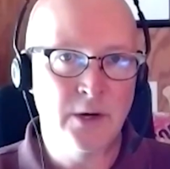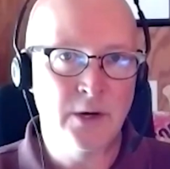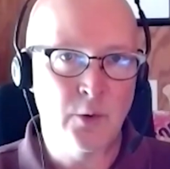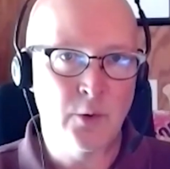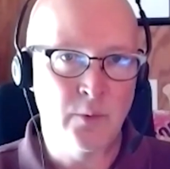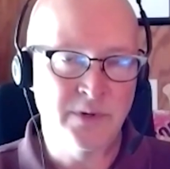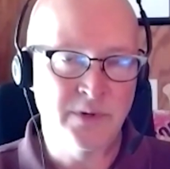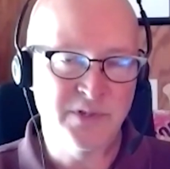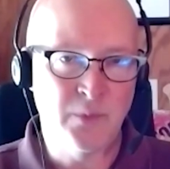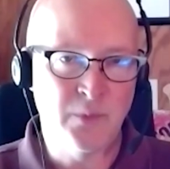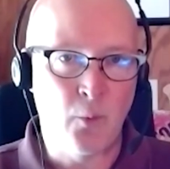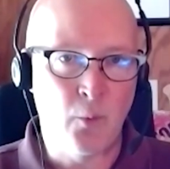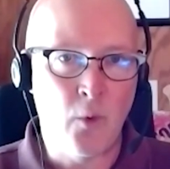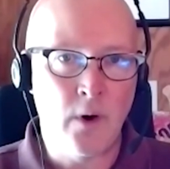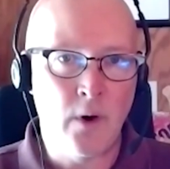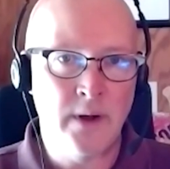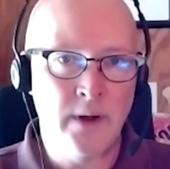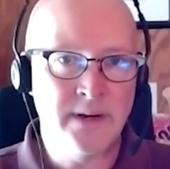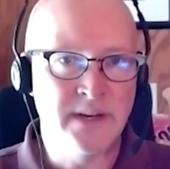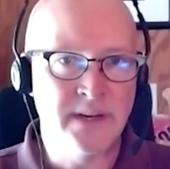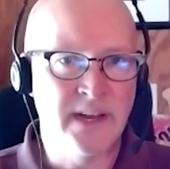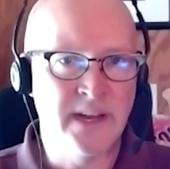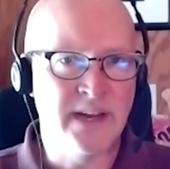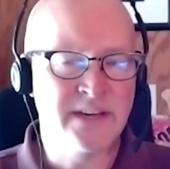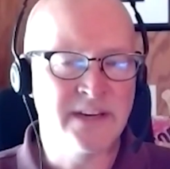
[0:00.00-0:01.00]
there was
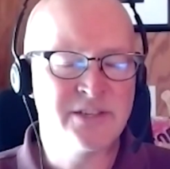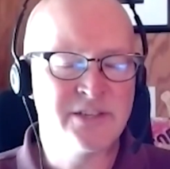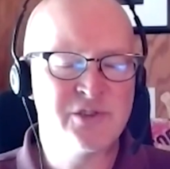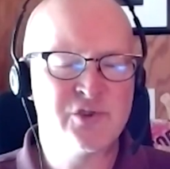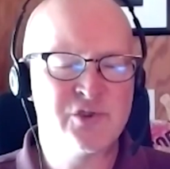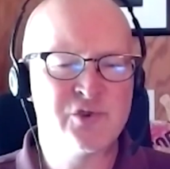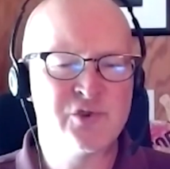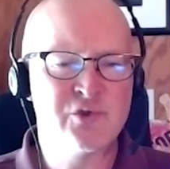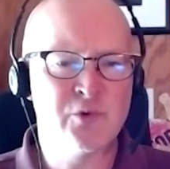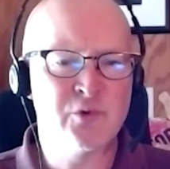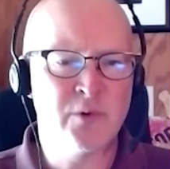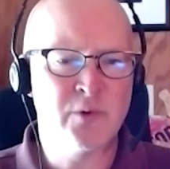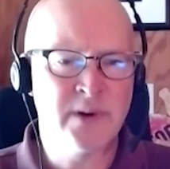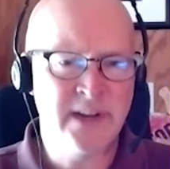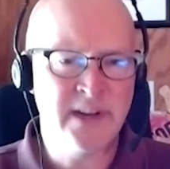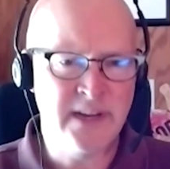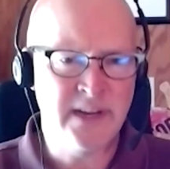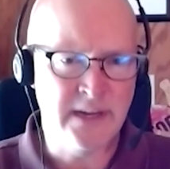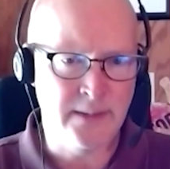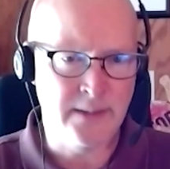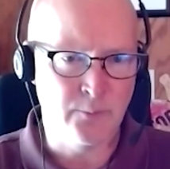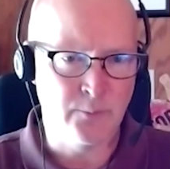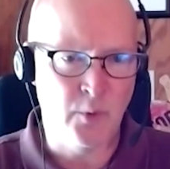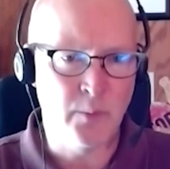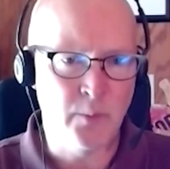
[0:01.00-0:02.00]
one
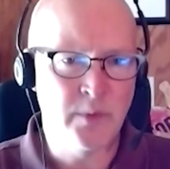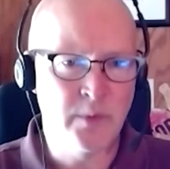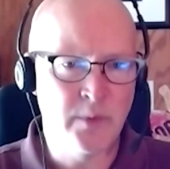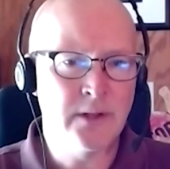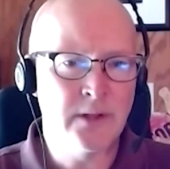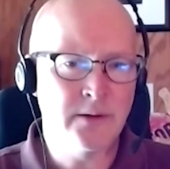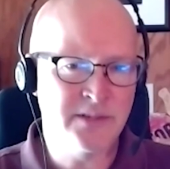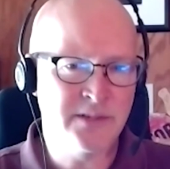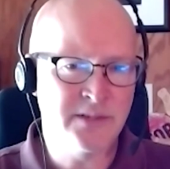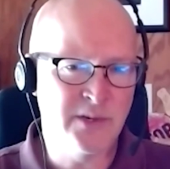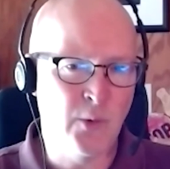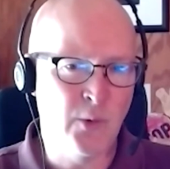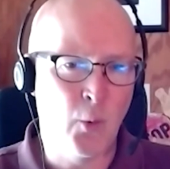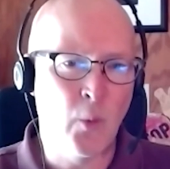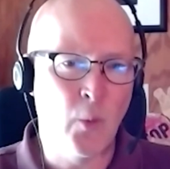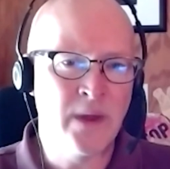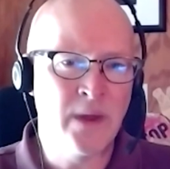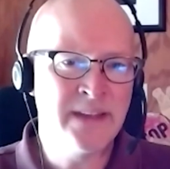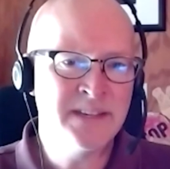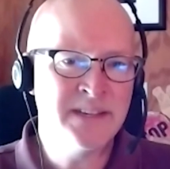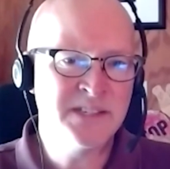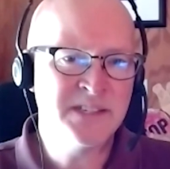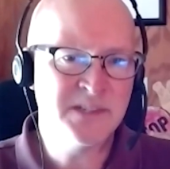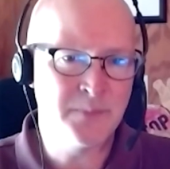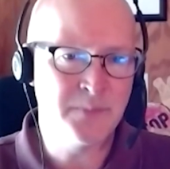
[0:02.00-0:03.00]
extreme when we looked at
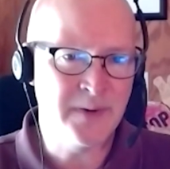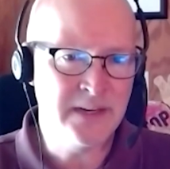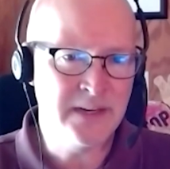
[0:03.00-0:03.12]
wind